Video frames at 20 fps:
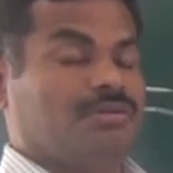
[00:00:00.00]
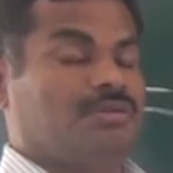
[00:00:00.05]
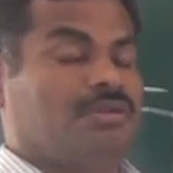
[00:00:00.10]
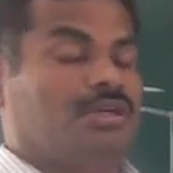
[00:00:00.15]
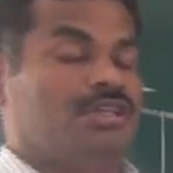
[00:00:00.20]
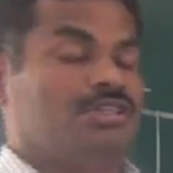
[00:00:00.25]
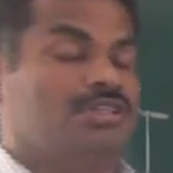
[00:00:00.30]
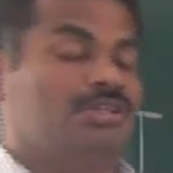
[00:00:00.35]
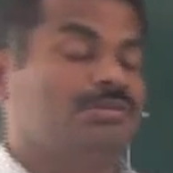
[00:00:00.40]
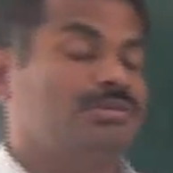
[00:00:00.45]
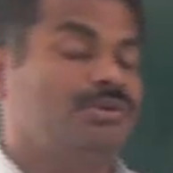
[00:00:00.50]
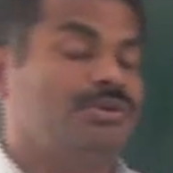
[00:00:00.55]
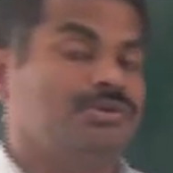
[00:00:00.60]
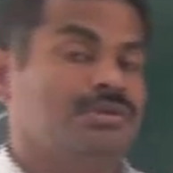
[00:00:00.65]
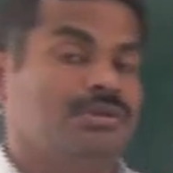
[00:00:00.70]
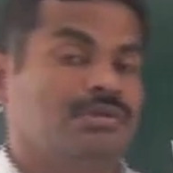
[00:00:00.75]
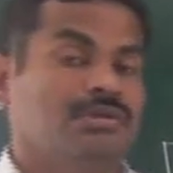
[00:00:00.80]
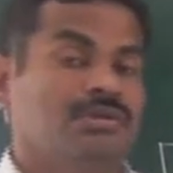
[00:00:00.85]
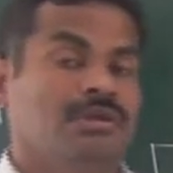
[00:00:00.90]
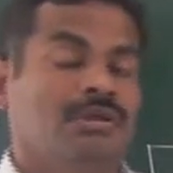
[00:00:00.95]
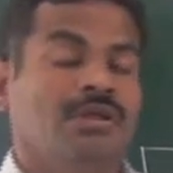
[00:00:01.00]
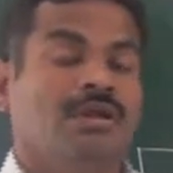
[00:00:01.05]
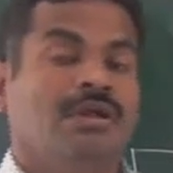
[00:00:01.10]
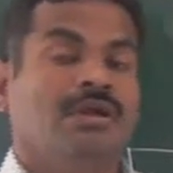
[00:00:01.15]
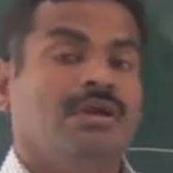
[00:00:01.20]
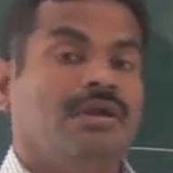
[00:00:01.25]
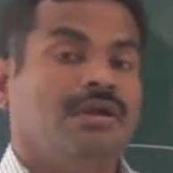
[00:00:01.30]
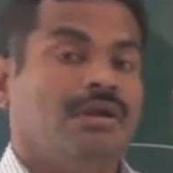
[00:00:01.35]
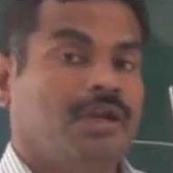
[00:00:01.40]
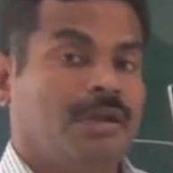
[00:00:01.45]
That is about the
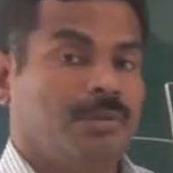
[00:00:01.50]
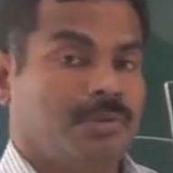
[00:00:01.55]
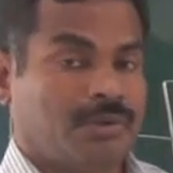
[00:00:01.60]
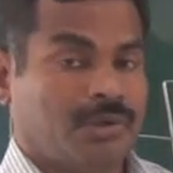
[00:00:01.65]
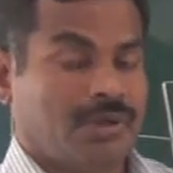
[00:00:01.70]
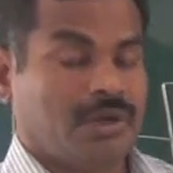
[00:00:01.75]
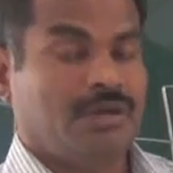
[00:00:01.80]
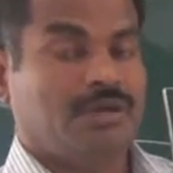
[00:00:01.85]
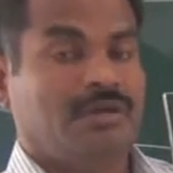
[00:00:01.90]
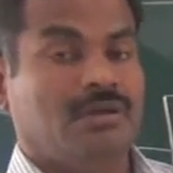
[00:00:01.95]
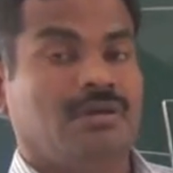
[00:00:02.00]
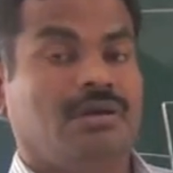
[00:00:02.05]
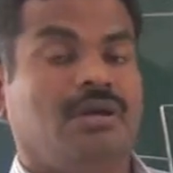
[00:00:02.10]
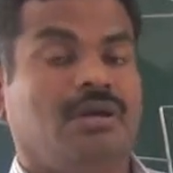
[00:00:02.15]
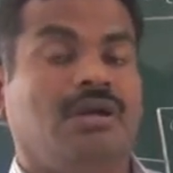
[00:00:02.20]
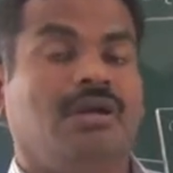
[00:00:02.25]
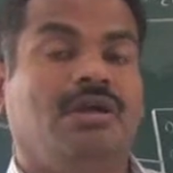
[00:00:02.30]
direct current.